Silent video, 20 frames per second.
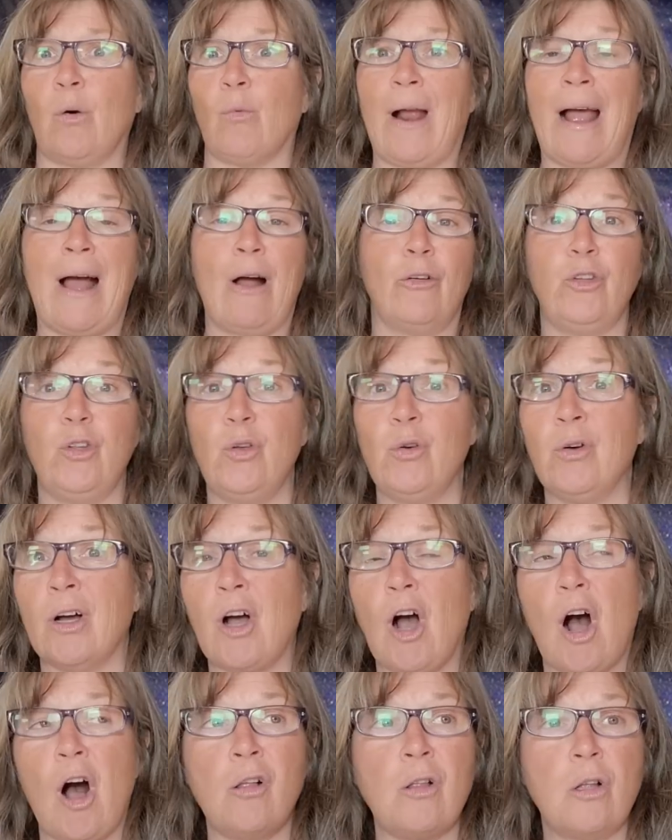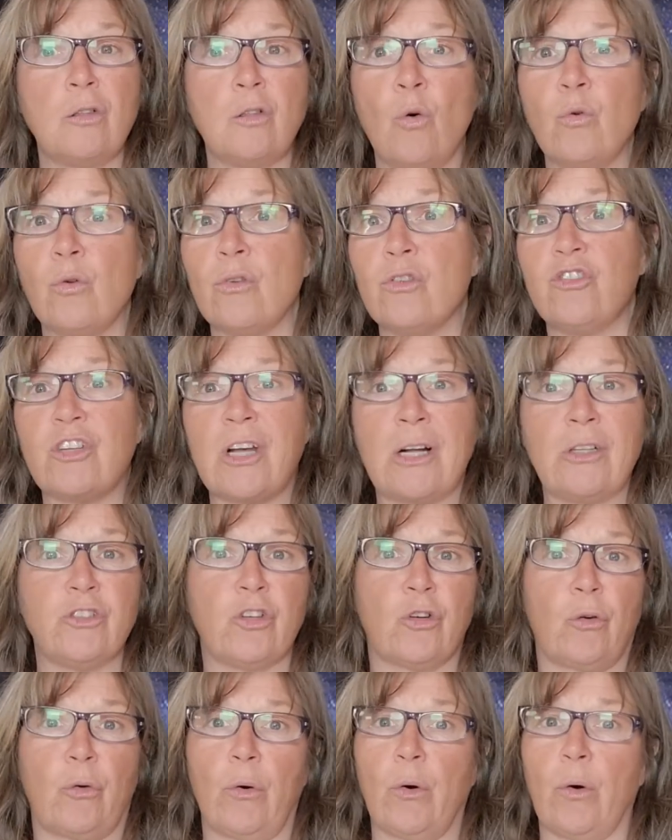around, you could call a local
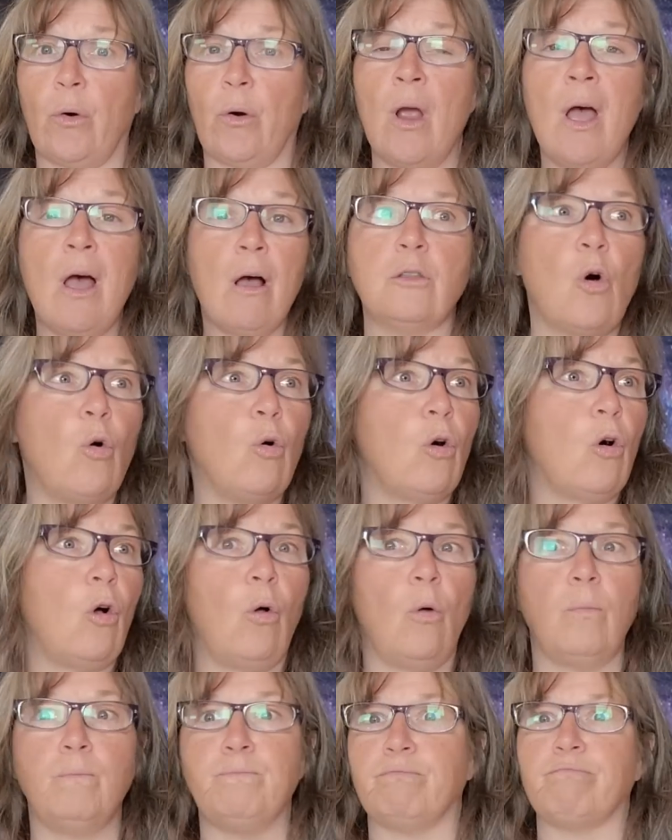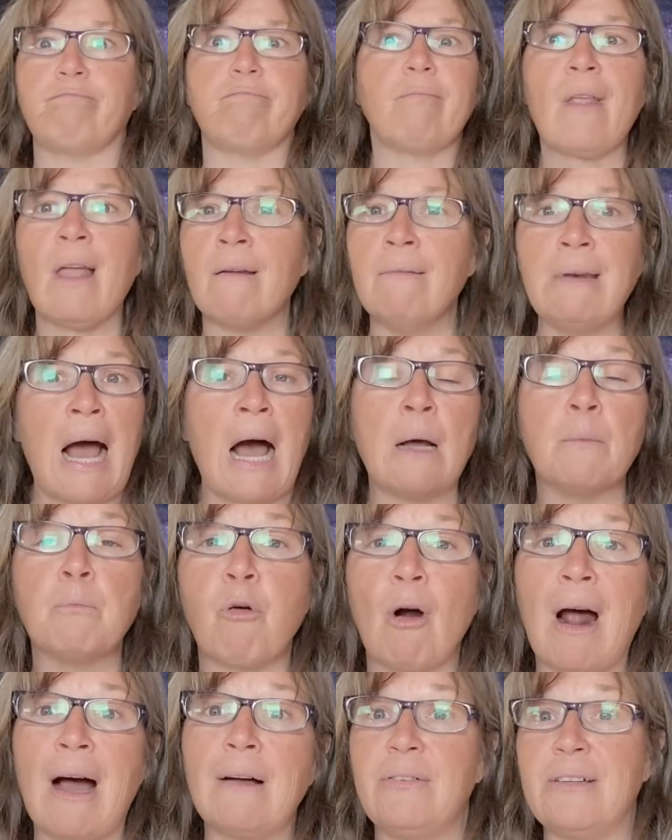shelter or a local
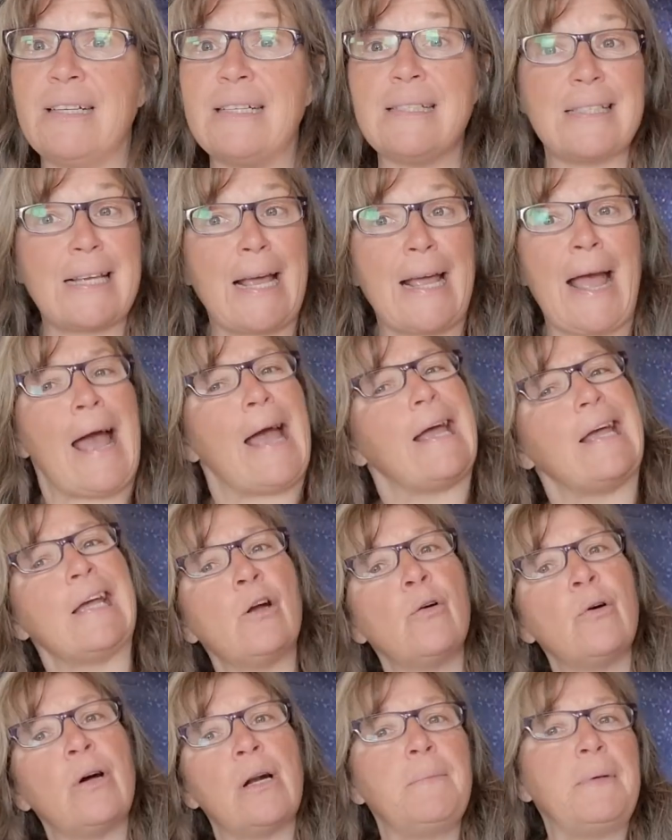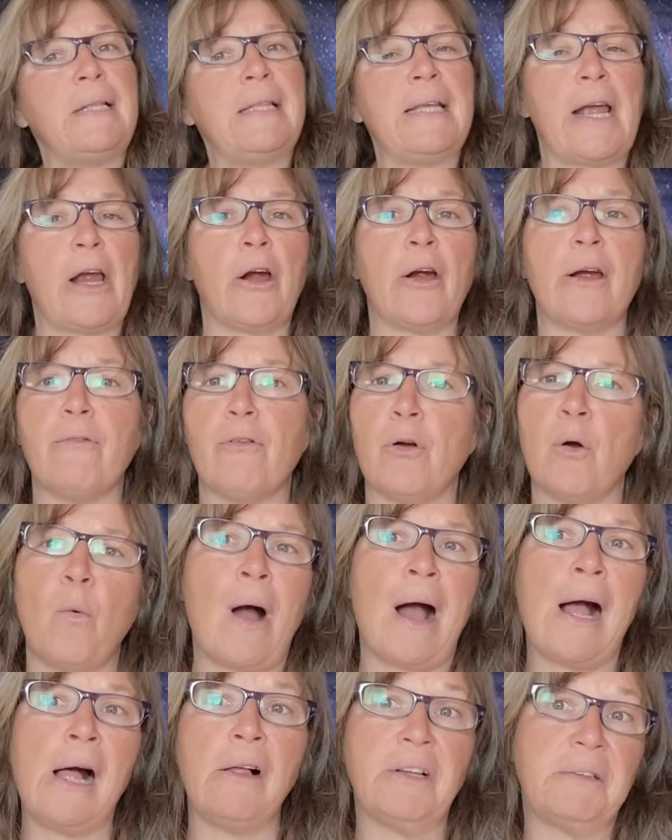nonprofit and say, hey, you know what? I'm in the area for a
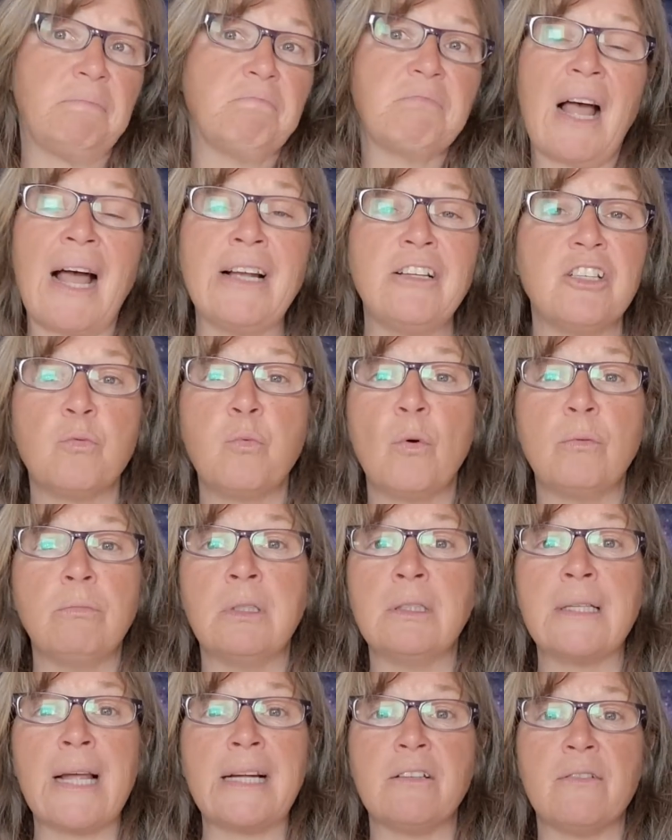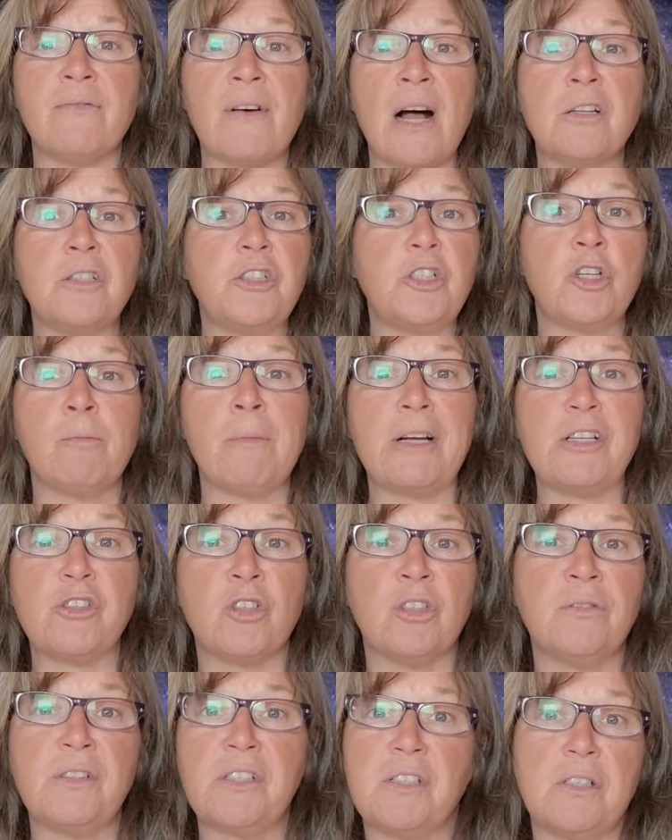while and I just would like to volunteer my
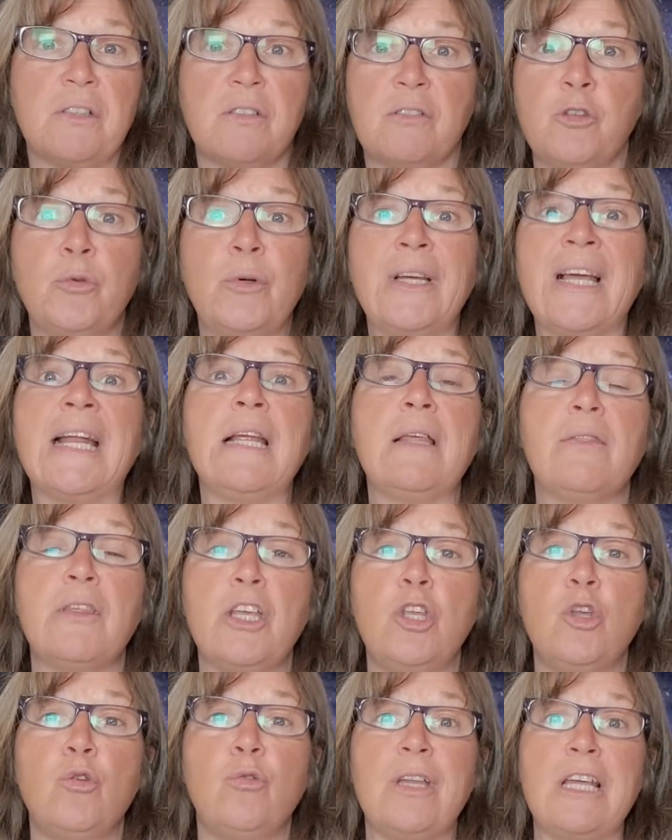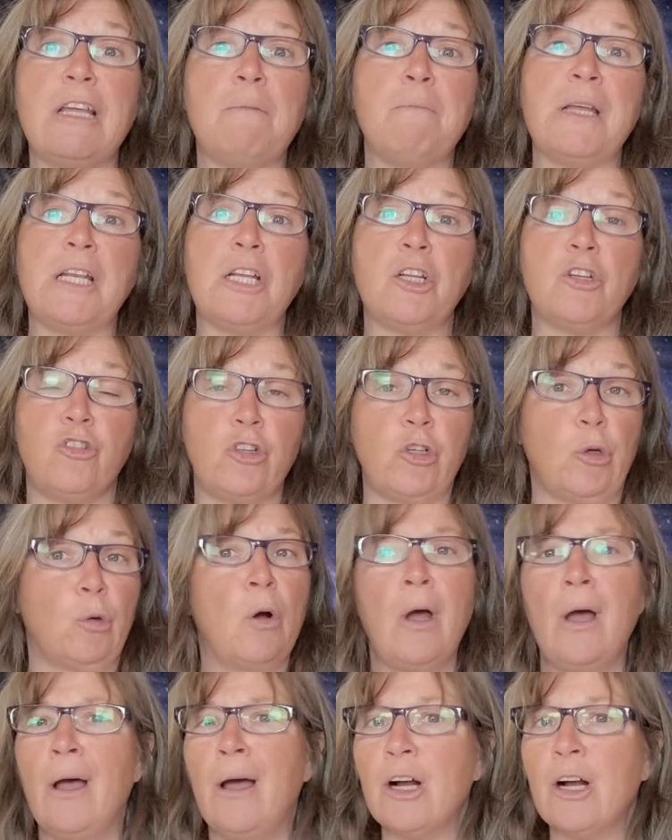services, doing anything you need me to do.